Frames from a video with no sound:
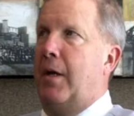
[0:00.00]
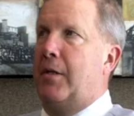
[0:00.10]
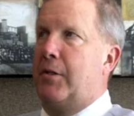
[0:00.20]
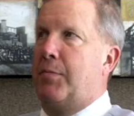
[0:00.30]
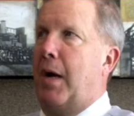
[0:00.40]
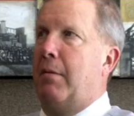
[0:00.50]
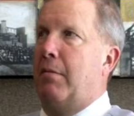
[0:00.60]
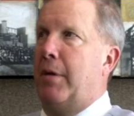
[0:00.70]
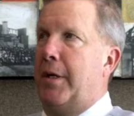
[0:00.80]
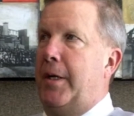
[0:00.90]
it's
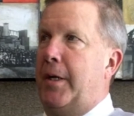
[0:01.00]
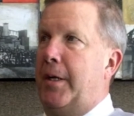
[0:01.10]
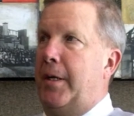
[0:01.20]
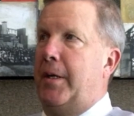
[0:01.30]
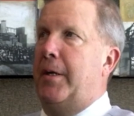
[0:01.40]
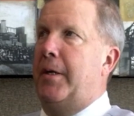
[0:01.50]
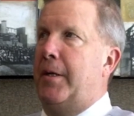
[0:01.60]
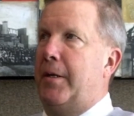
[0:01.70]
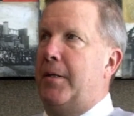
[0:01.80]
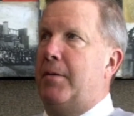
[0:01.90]
probably
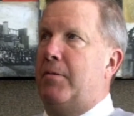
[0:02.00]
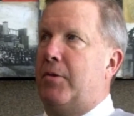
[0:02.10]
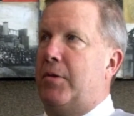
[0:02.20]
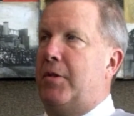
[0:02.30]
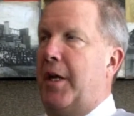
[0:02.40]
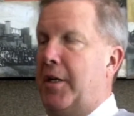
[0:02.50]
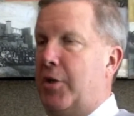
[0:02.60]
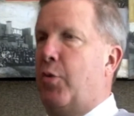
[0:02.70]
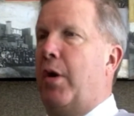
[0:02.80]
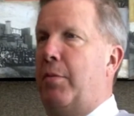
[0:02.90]
10
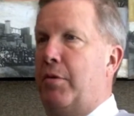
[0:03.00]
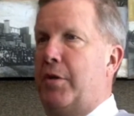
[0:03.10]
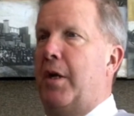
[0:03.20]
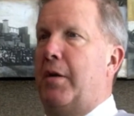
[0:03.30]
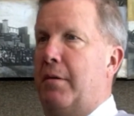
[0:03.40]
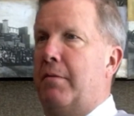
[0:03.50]
to 20%.